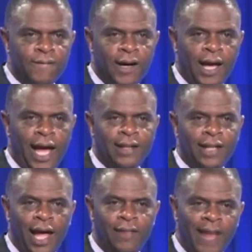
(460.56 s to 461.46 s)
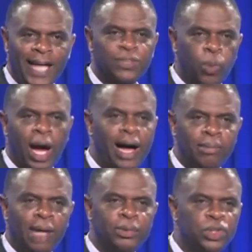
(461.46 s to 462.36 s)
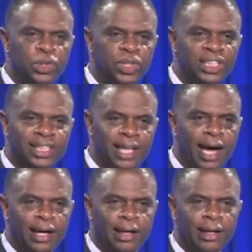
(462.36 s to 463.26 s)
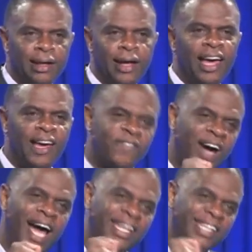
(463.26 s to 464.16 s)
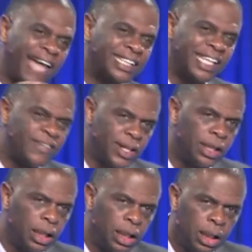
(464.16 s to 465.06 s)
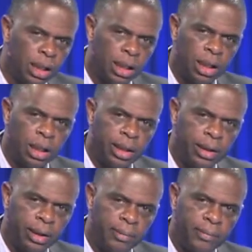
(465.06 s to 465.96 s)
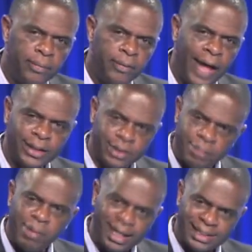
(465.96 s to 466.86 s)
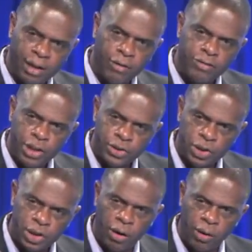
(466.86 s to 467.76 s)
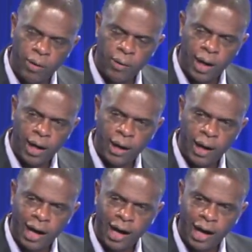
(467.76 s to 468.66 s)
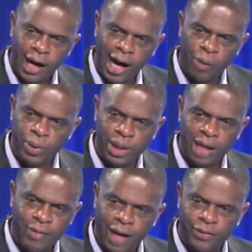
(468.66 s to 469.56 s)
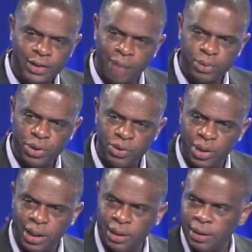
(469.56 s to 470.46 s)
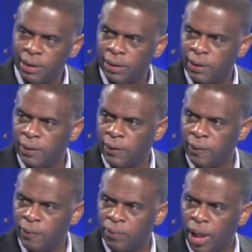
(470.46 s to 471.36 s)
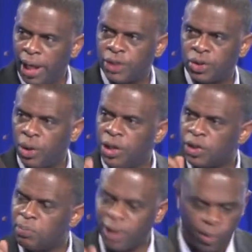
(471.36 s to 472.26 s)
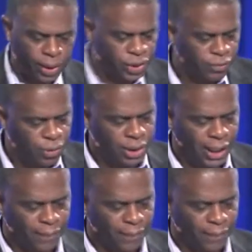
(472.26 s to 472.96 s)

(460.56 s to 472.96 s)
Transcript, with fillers: And, and that's why I'm able to do this today. If I had not given that to myself years ago, I would not have had this opportunity. And so here's the big question for today